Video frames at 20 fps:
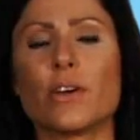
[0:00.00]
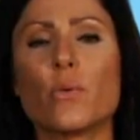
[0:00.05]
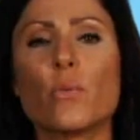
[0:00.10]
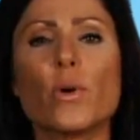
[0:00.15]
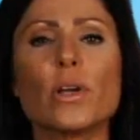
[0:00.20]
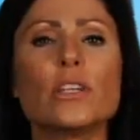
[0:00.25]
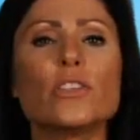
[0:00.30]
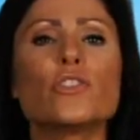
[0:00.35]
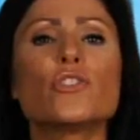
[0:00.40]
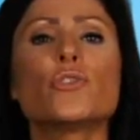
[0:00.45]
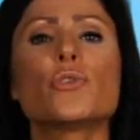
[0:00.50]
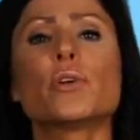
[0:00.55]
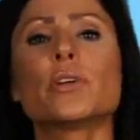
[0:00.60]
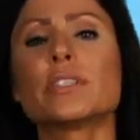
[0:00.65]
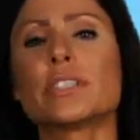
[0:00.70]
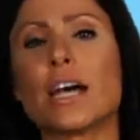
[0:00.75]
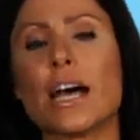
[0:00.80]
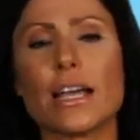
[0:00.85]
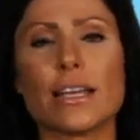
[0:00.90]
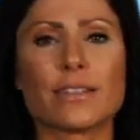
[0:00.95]
What is your
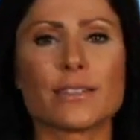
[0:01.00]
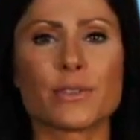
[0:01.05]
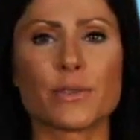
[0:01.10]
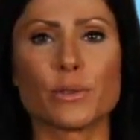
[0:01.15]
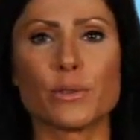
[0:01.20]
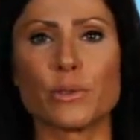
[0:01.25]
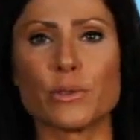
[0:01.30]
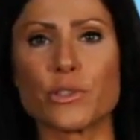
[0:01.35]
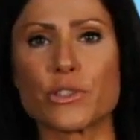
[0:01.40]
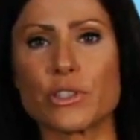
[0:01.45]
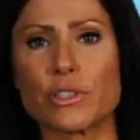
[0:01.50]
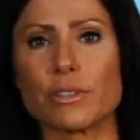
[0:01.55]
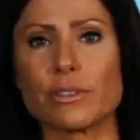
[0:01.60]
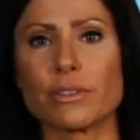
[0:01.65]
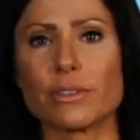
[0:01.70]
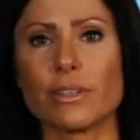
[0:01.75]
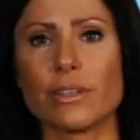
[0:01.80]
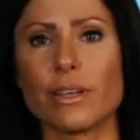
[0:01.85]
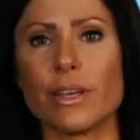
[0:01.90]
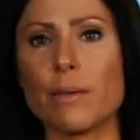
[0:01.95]
diet solution?
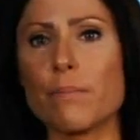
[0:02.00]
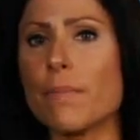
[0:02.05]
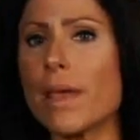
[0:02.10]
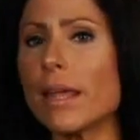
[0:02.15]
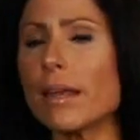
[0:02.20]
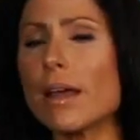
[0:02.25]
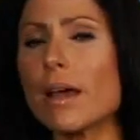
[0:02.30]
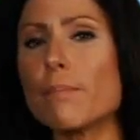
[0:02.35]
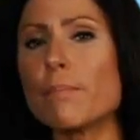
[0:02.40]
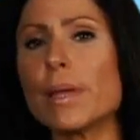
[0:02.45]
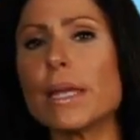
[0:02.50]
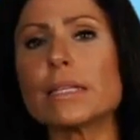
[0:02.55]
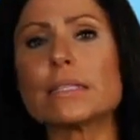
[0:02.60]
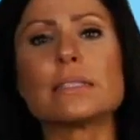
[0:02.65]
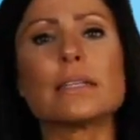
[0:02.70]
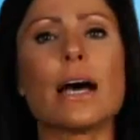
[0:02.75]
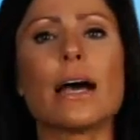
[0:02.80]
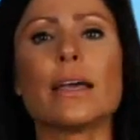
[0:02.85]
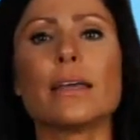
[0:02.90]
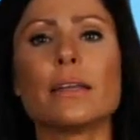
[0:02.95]
It may not be a
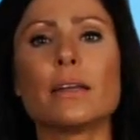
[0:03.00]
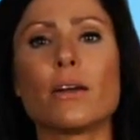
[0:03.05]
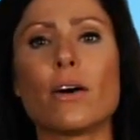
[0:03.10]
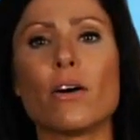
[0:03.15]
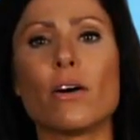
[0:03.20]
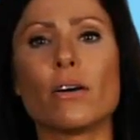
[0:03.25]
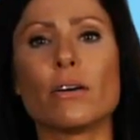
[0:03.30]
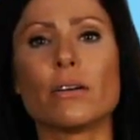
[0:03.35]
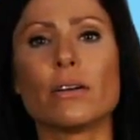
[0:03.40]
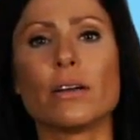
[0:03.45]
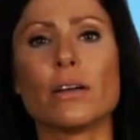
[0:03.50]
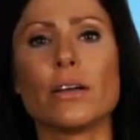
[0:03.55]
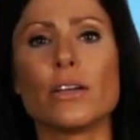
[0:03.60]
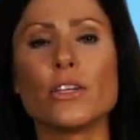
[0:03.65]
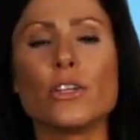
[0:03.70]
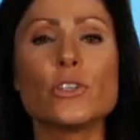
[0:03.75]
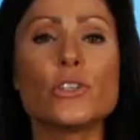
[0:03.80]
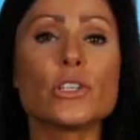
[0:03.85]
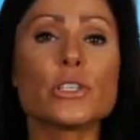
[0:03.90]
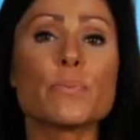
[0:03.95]
diet at all.
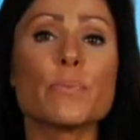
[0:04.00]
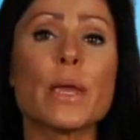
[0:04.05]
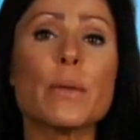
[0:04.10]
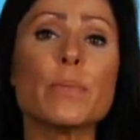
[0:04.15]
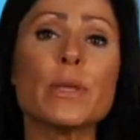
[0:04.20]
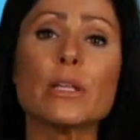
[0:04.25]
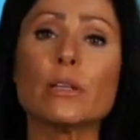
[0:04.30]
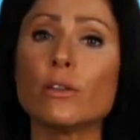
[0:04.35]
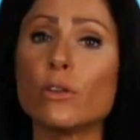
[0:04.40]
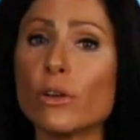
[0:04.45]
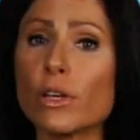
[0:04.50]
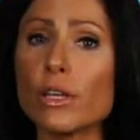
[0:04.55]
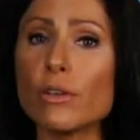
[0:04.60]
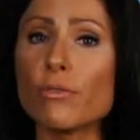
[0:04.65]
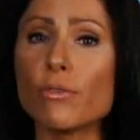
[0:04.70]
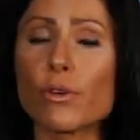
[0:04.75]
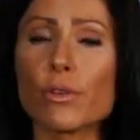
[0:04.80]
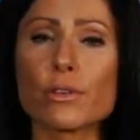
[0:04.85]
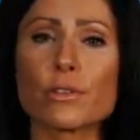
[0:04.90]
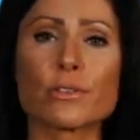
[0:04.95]
You just may be
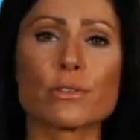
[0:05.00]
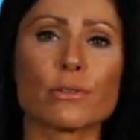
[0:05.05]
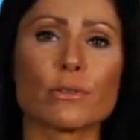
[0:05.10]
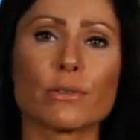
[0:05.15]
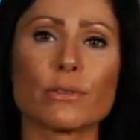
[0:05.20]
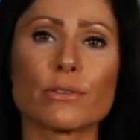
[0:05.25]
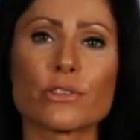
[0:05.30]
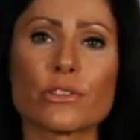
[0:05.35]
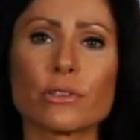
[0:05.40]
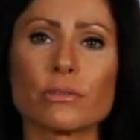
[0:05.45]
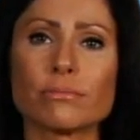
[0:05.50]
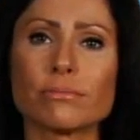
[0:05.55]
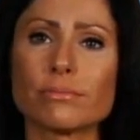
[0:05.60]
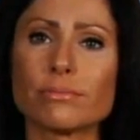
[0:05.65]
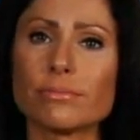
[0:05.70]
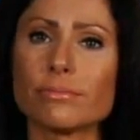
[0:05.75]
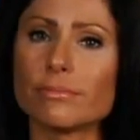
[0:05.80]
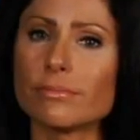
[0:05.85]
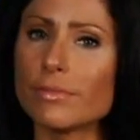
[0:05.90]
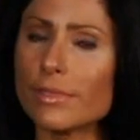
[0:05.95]
looking for the solution.
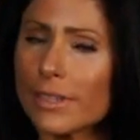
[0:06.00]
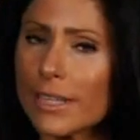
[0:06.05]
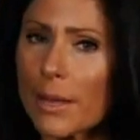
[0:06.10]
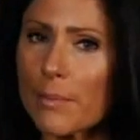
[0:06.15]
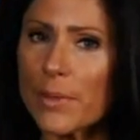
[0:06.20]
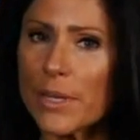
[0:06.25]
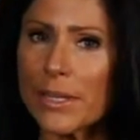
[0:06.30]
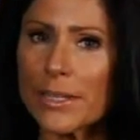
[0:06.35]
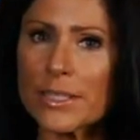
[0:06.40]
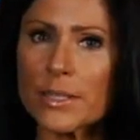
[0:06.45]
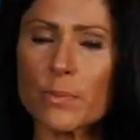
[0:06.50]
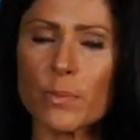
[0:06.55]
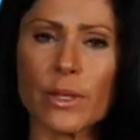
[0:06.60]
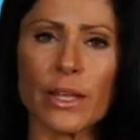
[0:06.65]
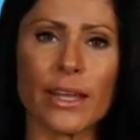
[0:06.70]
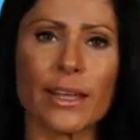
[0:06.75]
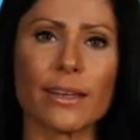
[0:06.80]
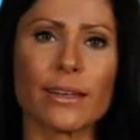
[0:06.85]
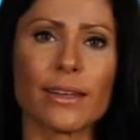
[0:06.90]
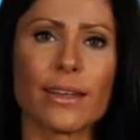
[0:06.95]
Let me
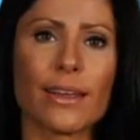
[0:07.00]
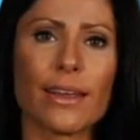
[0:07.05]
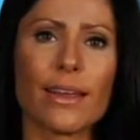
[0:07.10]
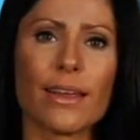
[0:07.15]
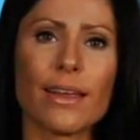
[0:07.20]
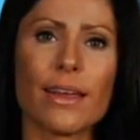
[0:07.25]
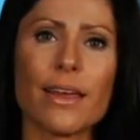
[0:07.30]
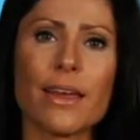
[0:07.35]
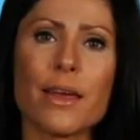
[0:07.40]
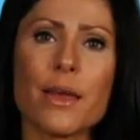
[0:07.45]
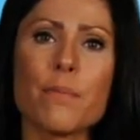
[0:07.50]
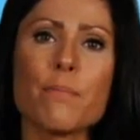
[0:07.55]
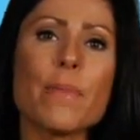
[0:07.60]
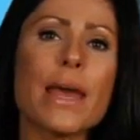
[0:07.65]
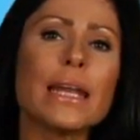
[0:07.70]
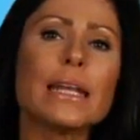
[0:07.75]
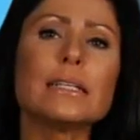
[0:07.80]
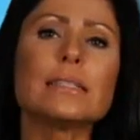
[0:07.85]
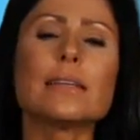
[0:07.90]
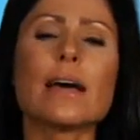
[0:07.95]
explain.
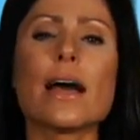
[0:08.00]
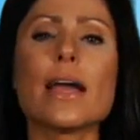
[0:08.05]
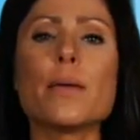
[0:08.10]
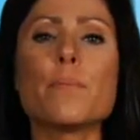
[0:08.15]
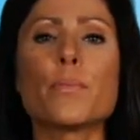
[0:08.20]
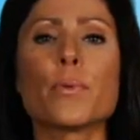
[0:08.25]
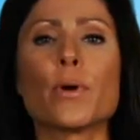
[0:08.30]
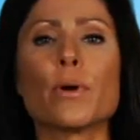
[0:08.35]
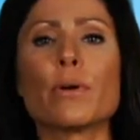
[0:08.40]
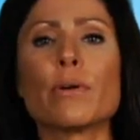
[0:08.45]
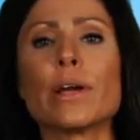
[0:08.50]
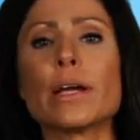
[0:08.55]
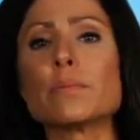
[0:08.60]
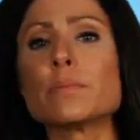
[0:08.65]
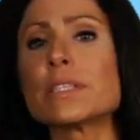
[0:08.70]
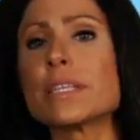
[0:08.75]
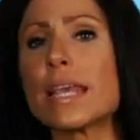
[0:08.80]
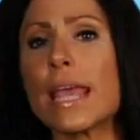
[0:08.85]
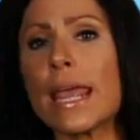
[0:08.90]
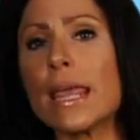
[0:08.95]
Many diet
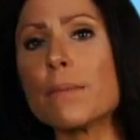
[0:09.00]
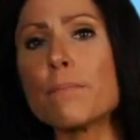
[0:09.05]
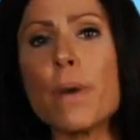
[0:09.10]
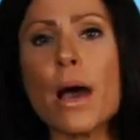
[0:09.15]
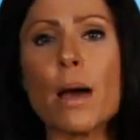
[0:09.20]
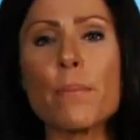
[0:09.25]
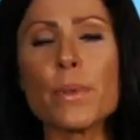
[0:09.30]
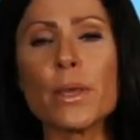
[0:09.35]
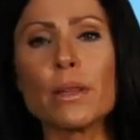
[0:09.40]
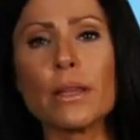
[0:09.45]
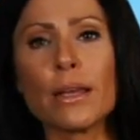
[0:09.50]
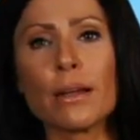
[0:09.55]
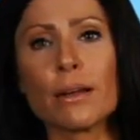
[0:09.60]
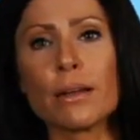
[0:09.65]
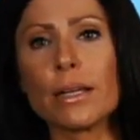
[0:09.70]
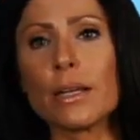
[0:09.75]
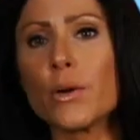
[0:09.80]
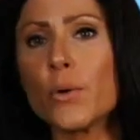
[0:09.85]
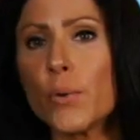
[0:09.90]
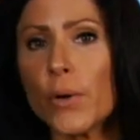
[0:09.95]
programs gain
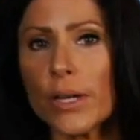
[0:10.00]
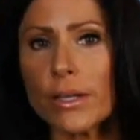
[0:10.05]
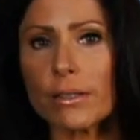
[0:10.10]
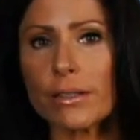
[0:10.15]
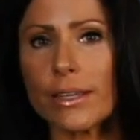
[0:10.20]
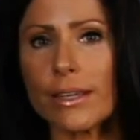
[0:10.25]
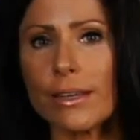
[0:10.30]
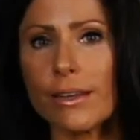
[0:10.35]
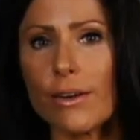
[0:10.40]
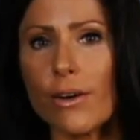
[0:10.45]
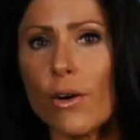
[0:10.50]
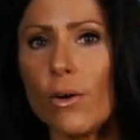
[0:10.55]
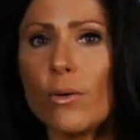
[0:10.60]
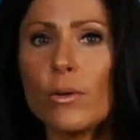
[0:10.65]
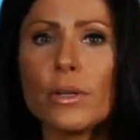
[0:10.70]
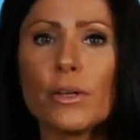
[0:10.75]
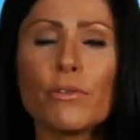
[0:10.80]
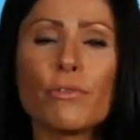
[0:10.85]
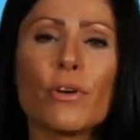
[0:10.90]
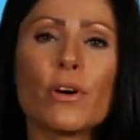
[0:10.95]
popularity quickly,
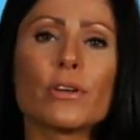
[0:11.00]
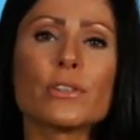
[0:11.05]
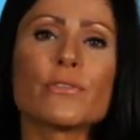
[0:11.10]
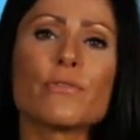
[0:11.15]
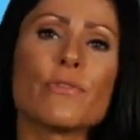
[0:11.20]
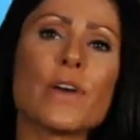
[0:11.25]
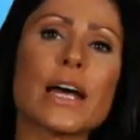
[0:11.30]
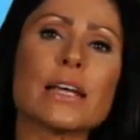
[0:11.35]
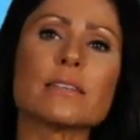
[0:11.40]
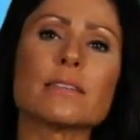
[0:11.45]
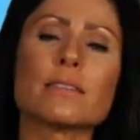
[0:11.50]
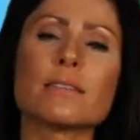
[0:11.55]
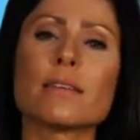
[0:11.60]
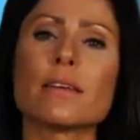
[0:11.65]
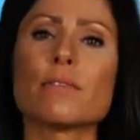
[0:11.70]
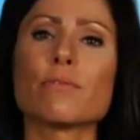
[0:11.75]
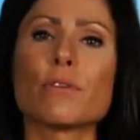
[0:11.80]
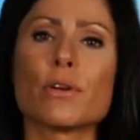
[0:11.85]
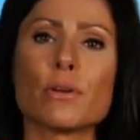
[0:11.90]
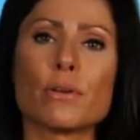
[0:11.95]
only to fall as fast as
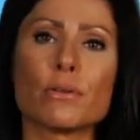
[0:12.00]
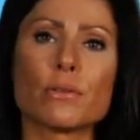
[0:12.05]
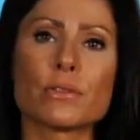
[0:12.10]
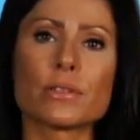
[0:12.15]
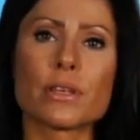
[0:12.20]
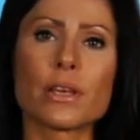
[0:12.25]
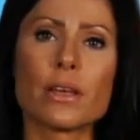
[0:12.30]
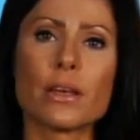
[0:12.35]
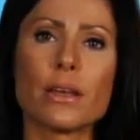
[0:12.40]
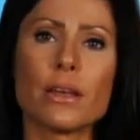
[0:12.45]
they rose.